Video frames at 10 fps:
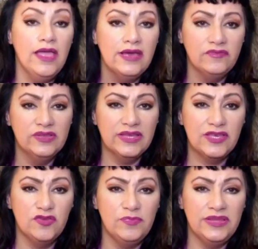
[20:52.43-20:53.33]
Feel like
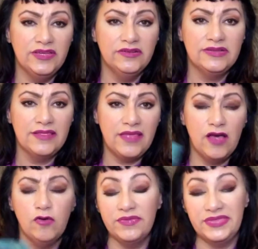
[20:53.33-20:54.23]
you've been there, done that
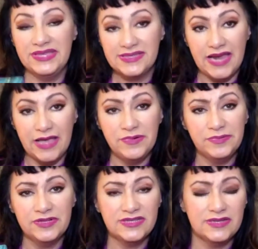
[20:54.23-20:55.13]
with this type of
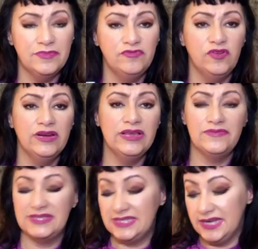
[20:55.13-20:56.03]
person before. If
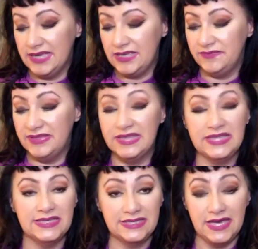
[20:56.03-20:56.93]
it's not even the
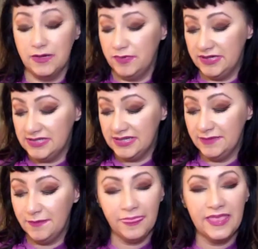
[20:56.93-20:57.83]
exact person,
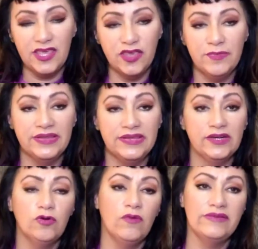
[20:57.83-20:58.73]
you've been there.
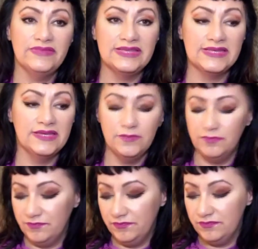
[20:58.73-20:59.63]
Why visit?
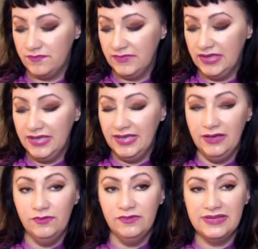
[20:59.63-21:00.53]

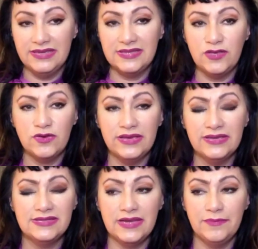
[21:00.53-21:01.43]
When they say you can't
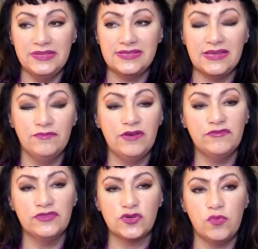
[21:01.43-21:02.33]
step in the same
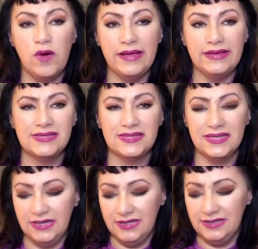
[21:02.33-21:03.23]
river twice.
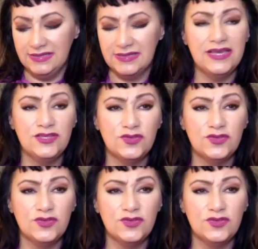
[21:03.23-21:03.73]
And in this case, you